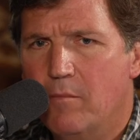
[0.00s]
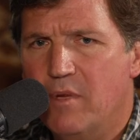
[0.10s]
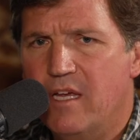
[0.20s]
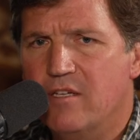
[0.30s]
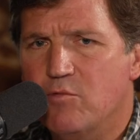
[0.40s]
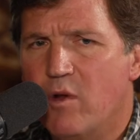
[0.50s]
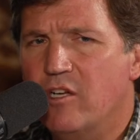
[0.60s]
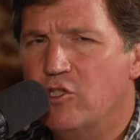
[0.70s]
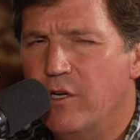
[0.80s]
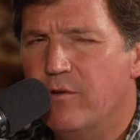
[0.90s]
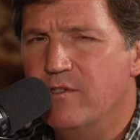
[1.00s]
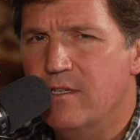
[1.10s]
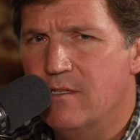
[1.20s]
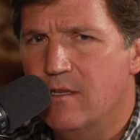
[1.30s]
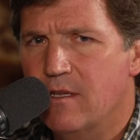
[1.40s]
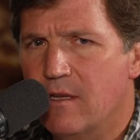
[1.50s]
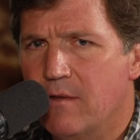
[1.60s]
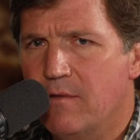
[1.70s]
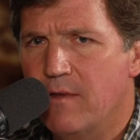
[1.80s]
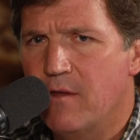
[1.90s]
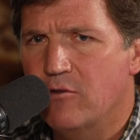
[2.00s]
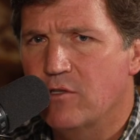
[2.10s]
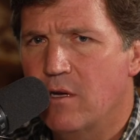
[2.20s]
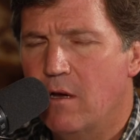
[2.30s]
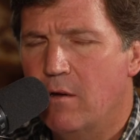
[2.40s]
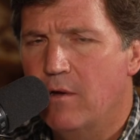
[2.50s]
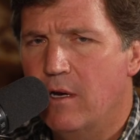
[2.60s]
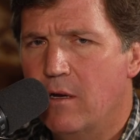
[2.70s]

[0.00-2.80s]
Because what it shows is that there's a